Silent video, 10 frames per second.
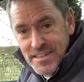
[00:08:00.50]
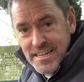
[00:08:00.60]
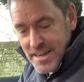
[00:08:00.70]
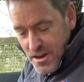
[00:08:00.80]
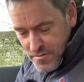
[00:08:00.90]
to
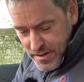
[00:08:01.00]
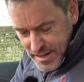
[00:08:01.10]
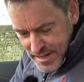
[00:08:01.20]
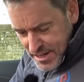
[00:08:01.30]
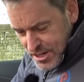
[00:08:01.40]
lean over.
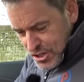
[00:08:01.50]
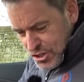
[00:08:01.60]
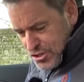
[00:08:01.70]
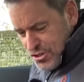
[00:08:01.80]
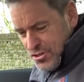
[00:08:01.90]

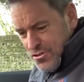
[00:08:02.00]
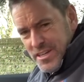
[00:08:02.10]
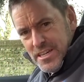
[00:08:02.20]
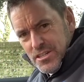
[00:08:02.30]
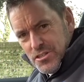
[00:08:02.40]

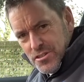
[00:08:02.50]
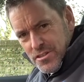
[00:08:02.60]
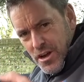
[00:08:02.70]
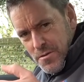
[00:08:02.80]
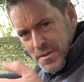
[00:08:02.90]
Surely it should
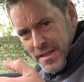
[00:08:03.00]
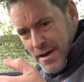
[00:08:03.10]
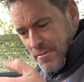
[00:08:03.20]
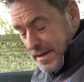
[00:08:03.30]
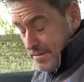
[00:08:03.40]
open
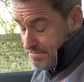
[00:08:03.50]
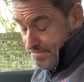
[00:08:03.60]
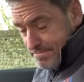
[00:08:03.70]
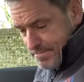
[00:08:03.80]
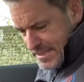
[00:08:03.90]
that way.
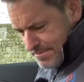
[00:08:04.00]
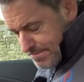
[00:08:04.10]
Well,